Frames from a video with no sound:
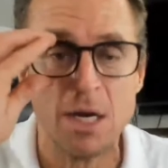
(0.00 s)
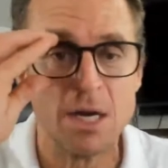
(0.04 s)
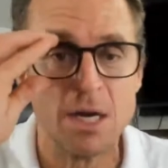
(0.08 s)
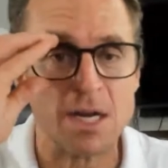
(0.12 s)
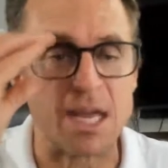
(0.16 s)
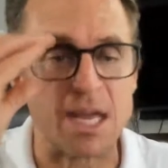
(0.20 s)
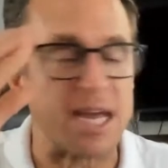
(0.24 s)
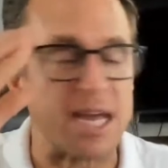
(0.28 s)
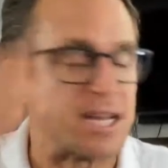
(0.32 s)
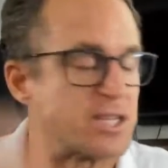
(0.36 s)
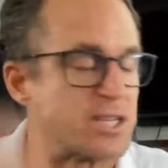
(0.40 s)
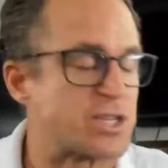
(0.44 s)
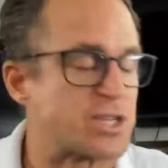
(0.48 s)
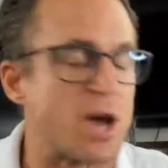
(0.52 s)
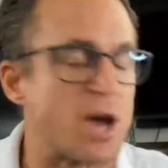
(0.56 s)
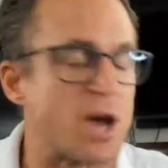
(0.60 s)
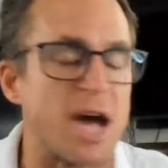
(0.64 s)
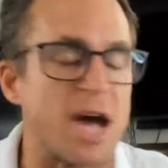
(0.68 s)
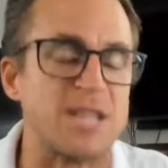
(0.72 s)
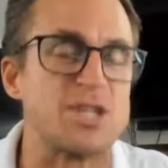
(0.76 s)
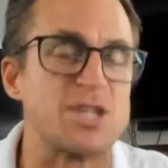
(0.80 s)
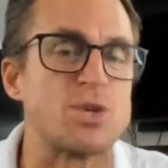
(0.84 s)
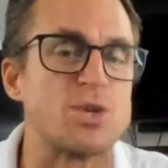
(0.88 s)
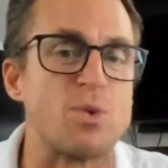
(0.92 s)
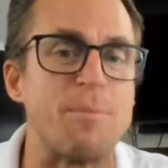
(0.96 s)
Okay, so I
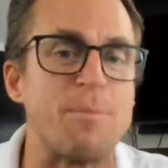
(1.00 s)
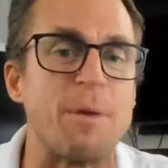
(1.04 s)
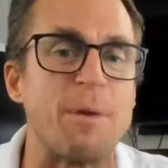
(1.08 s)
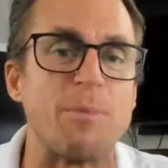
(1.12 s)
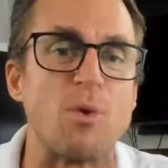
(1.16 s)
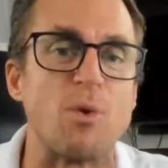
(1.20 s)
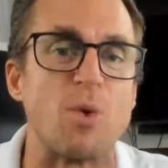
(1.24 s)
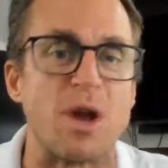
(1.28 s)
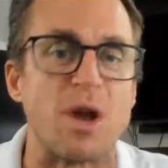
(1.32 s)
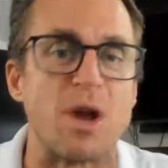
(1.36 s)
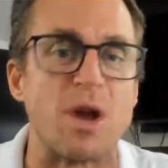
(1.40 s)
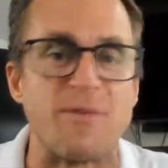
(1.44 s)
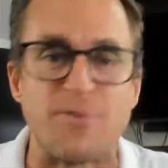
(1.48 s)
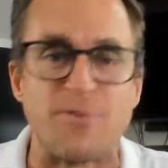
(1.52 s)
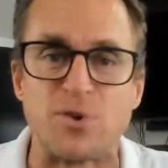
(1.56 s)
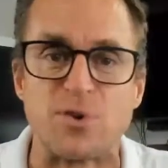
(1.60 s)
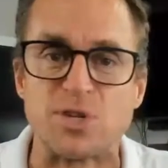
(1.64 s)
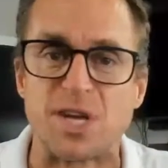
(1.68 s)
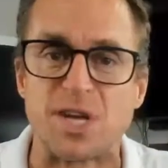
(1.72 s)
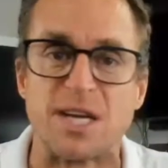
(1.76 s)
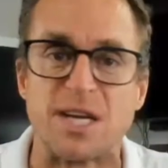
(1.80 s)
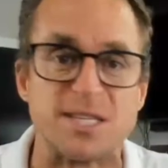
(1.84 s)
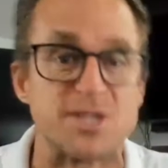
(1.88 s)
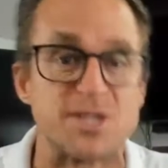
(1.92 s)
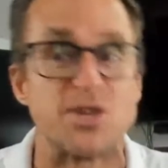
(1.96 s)
just remember when I first
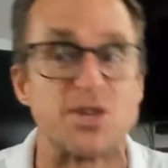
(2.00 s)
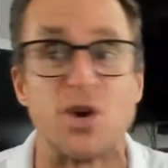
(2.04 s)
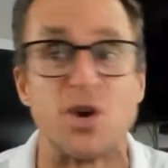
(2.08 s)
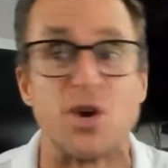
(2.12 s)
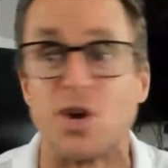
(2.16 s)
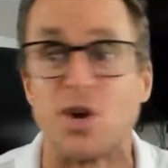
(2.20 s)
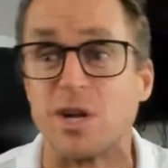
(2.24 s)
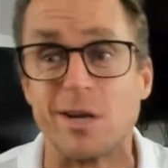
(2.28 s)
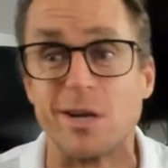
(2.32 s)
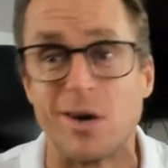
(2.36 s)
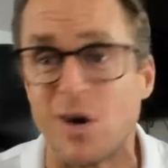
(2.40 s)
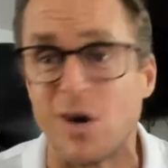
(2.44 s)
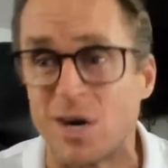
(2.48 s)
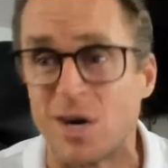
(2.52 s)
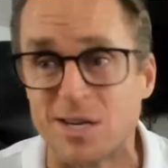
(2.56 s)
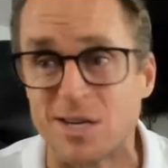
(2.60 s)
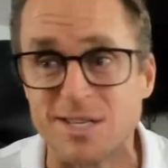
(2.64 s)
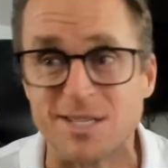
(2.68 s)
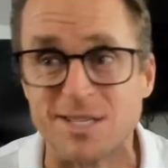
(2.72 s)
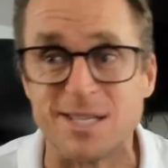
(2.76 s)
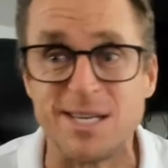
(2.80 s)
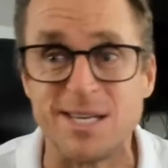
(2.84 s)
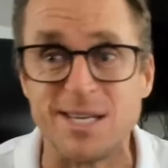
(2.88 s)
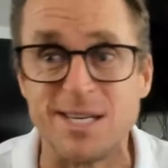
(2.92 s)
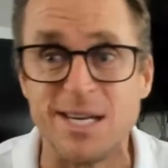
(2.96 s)
got started,
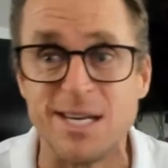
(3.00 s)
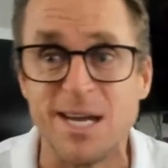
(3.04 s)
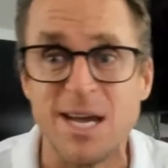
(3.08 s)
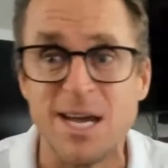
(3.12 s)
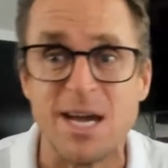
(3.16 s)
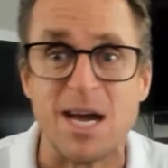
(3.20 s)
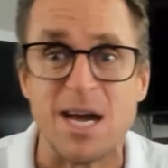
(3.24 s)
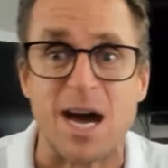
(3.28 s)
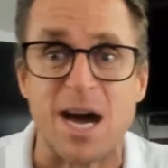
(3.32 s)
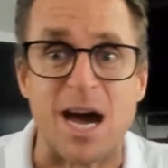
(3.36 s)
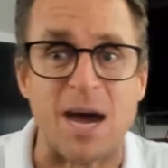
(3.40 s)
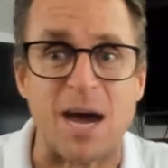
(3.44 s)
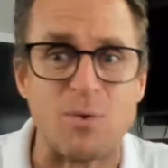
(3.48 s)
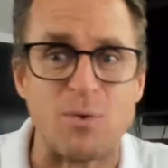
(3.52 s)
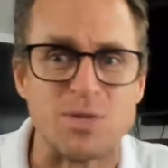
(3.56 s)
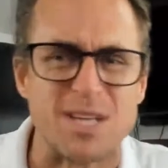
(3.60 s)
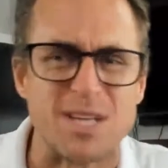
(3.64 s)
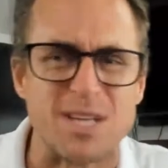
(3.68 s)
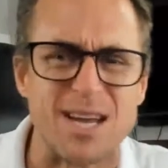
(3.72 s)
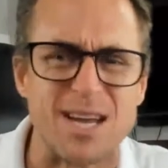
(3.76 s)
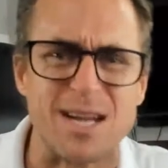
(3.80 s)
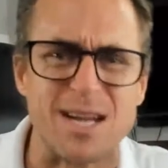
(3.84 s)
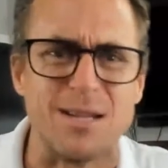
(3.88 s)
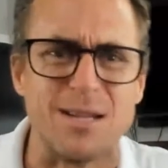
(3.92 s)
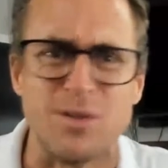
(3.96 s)
honestly, I was
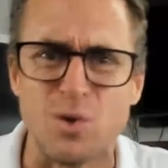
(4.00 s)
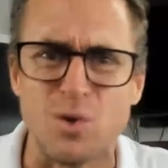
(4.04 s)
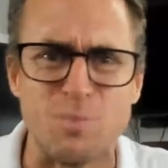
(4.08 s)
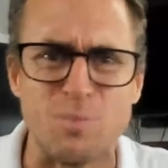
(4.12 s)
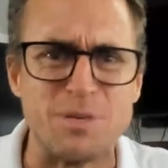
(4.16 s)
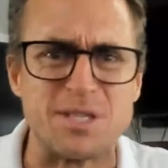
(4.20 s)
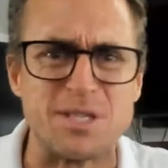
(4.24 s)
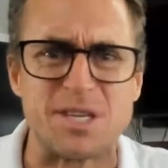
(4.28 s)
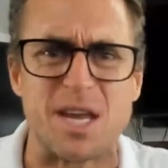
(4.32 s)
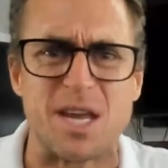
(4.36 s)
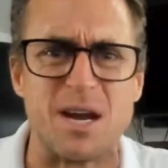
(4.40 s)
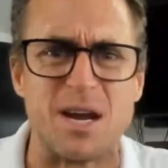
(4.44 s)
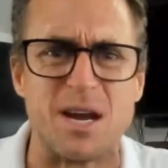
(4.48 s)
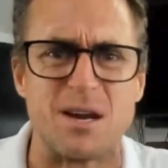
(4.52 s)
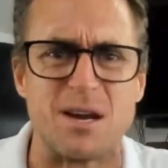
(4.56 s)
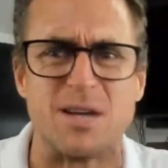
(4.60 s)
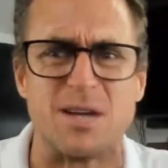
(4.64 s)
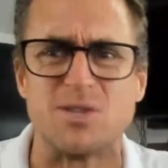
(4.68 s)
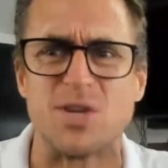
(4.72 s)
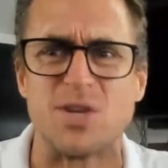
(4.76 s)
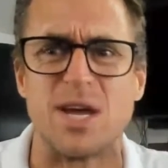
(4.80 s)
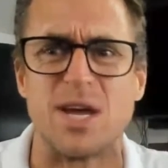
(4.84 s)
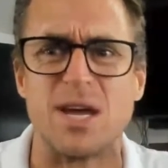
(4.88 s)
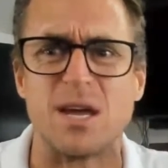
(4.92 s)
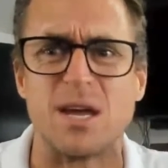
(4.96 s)
like a little bit scared. I was
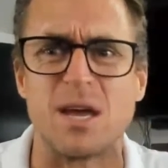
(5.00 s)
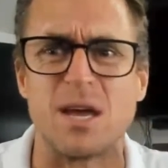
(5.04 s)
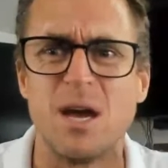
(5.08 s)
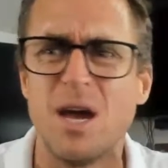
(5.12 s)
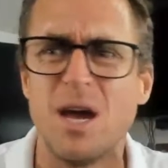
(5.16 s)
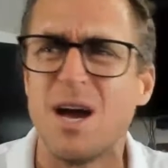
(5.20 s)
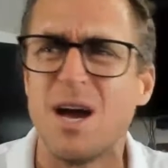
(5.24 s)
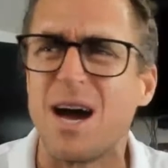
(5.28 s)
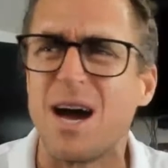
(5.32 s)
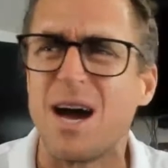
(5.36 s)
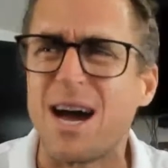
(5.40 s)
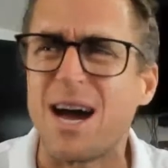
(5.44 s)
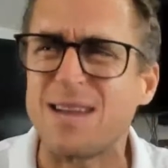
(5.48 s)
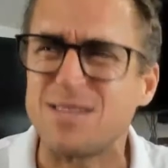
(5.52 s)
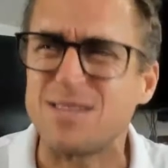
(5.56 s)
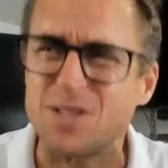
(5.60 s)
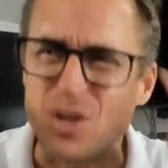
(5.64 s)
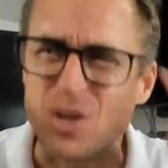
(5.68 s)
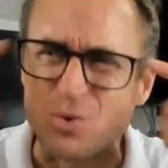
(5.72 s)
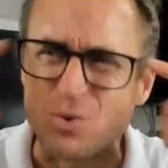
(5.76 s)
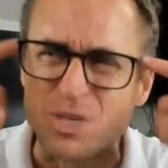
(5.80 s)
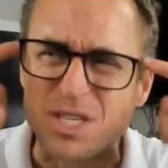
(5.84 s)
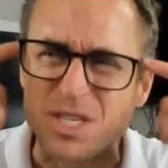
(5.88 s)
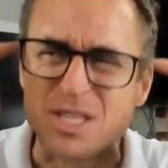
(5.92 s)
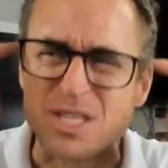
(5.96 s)
like, there
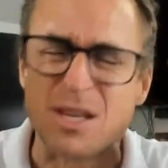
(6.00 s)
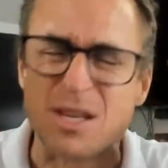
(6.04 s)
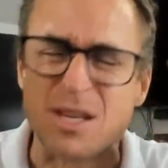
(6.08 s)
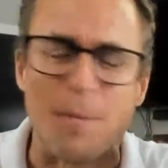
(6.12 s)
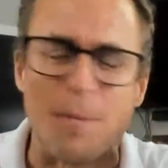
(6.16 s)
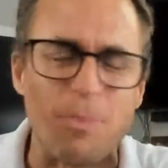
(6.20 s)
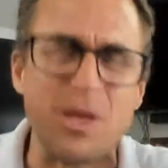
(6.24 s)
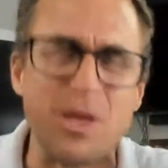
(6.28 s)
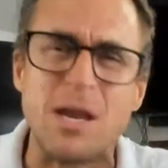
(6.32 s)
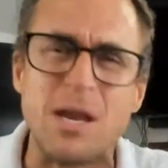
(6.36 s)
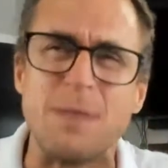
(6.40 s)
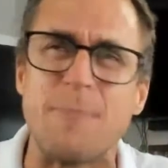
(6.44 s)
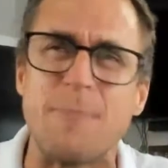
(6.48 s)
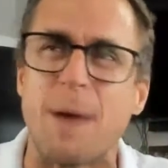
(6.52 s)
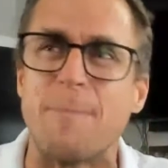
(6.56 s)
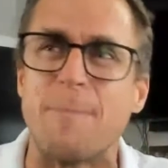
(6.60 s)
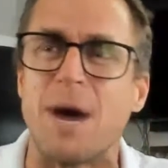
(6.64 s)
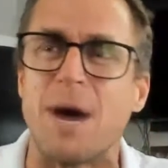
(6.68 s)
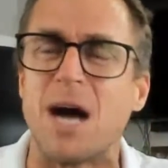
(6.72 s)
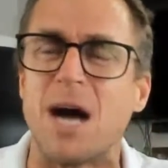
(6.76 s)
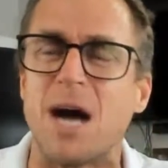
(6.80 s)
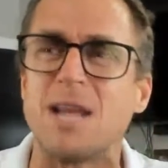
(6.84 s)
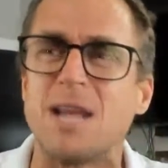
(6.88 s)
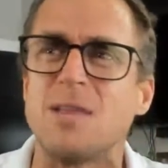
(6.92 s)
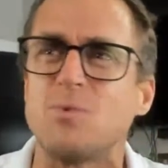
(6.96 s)
was something in my
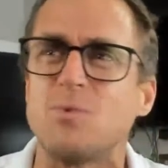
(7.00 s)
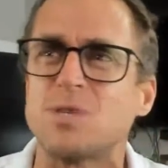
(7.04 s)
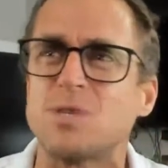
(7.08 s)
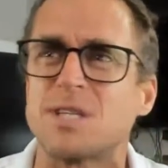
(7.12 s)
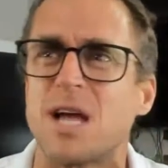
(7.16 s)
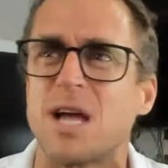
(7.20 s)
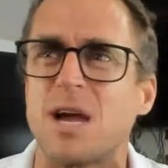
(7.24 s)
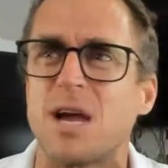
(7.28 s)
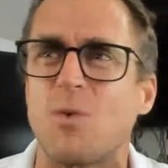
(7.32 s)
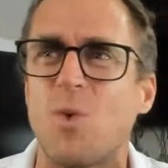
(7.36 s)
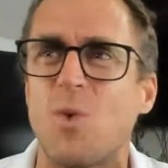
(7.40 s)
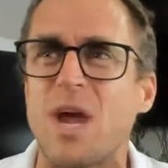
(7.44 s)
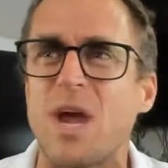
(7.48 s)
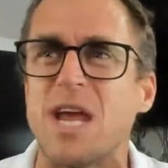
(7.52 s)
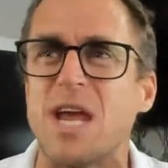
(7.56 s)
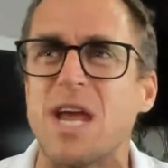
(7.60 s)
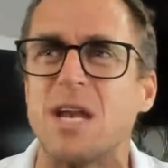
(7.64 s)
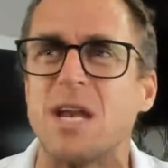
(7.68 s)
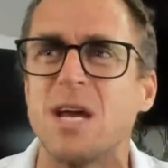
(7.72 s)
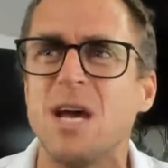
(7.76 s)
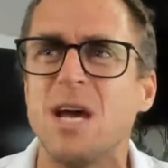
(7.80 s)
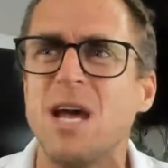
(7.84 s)
mind that was like, wait,